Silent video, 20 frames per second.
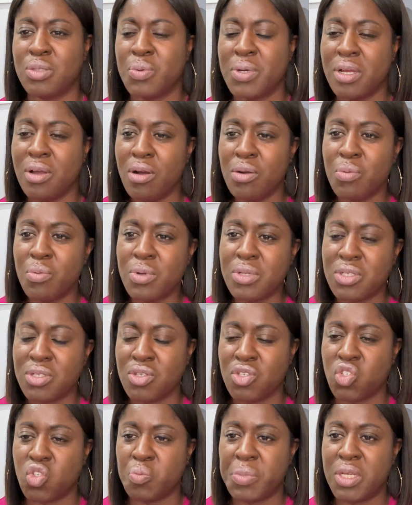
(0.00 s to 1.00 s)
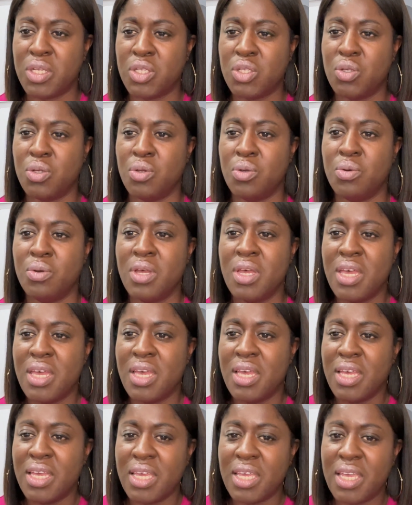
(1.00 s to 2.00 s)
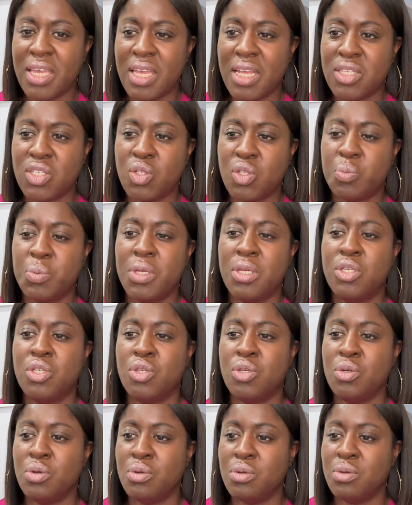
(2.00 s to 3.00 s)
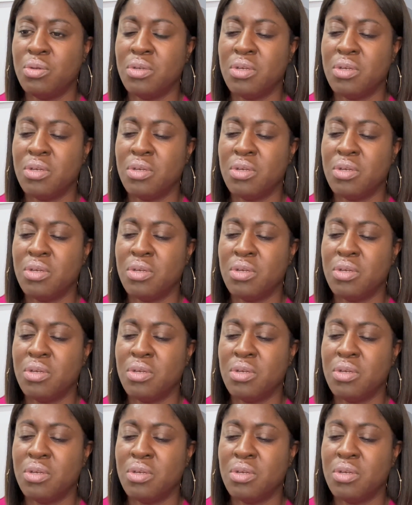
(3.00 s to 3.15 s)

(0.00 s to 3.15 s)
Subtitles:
When God wants to speak to you, he can speak to you,